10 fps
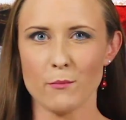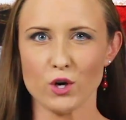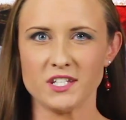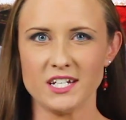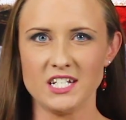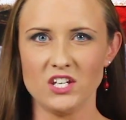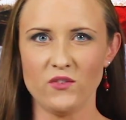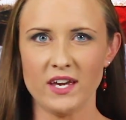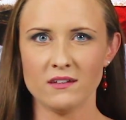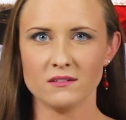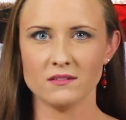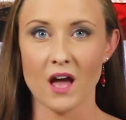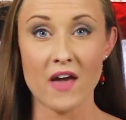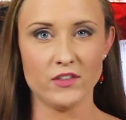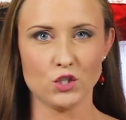MRCTV,
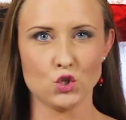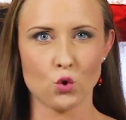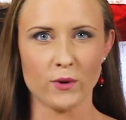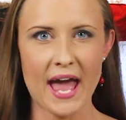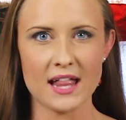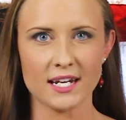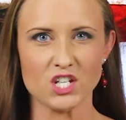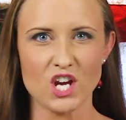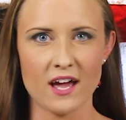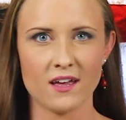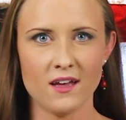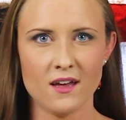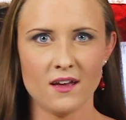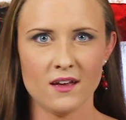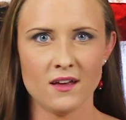and this is your reality check.
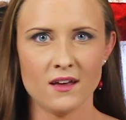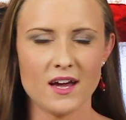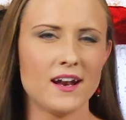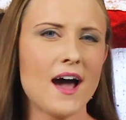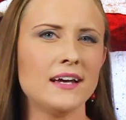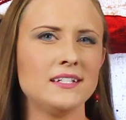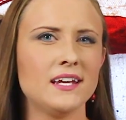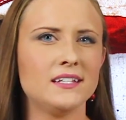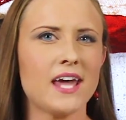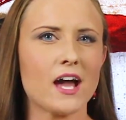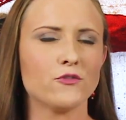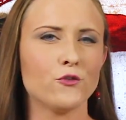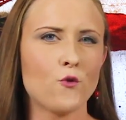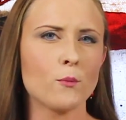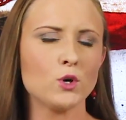An IT tech for
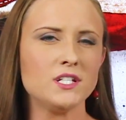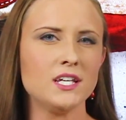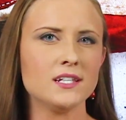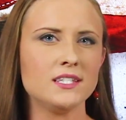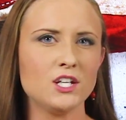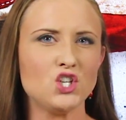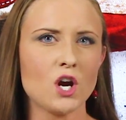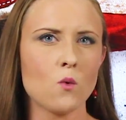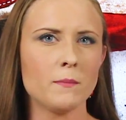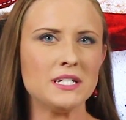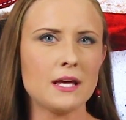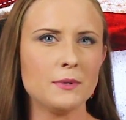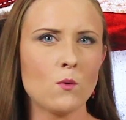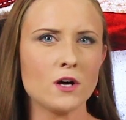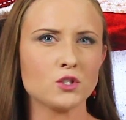former DNC chairwoman
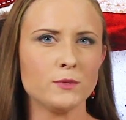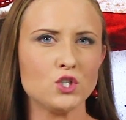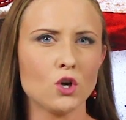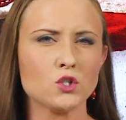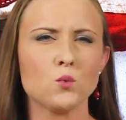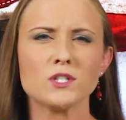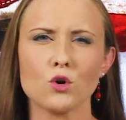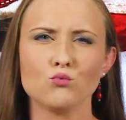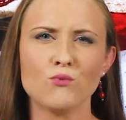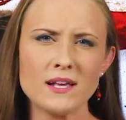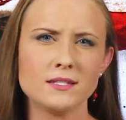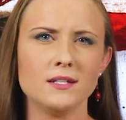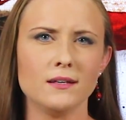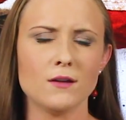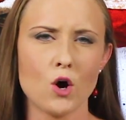Debbie Wasserman Schultz was
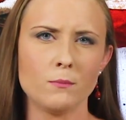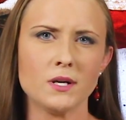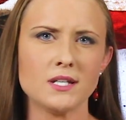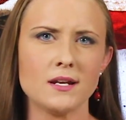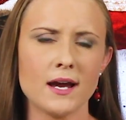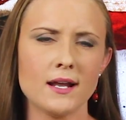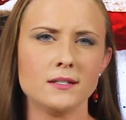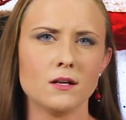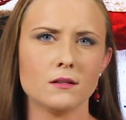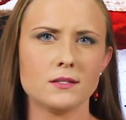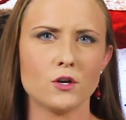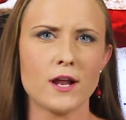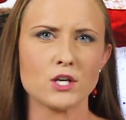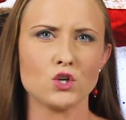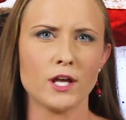arrested on Monday night at Dulles
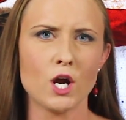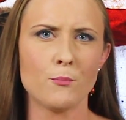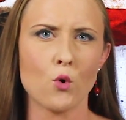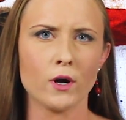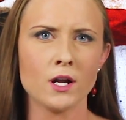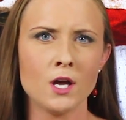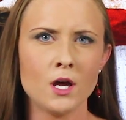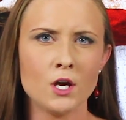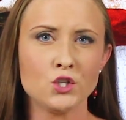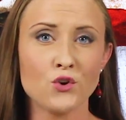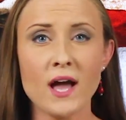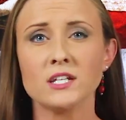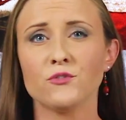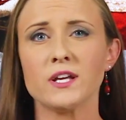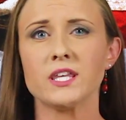International Airport, trying
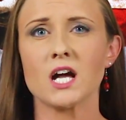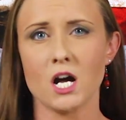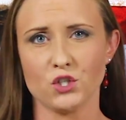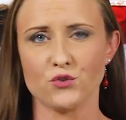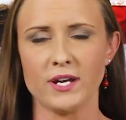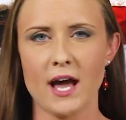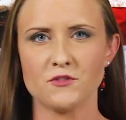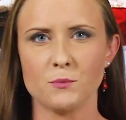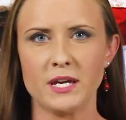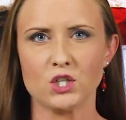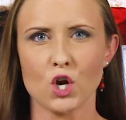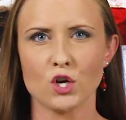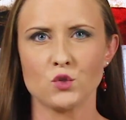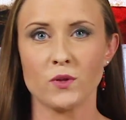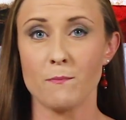to flee the country after being
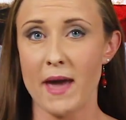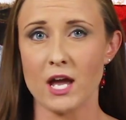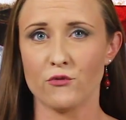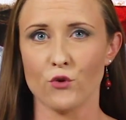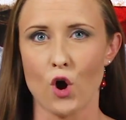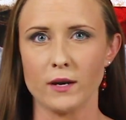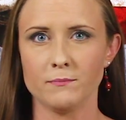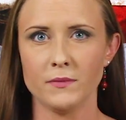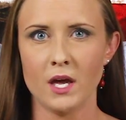charged with bank fraud.